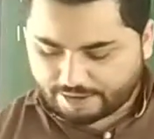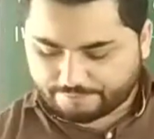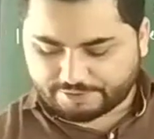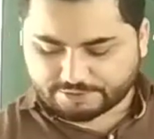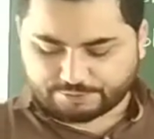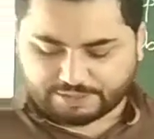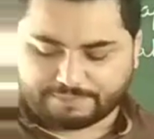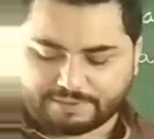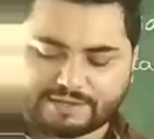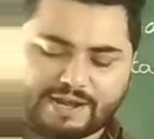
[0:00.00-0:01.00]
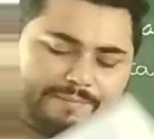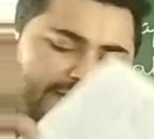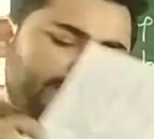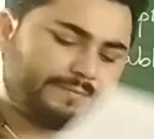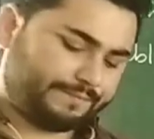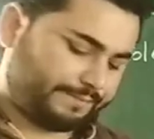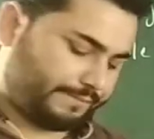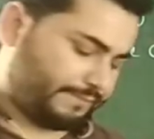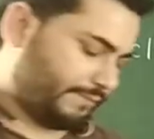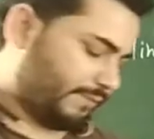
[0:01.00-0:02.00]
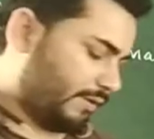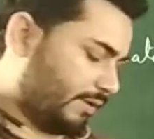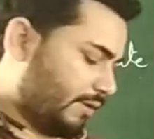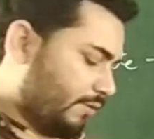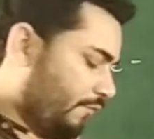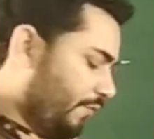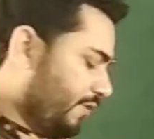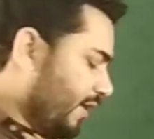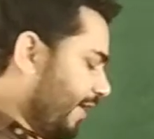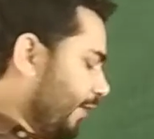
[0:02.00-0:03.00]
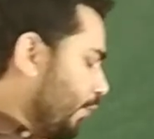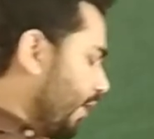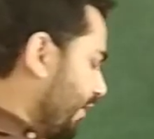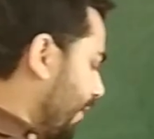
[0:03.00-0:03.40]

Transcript: having suitable climate with adequate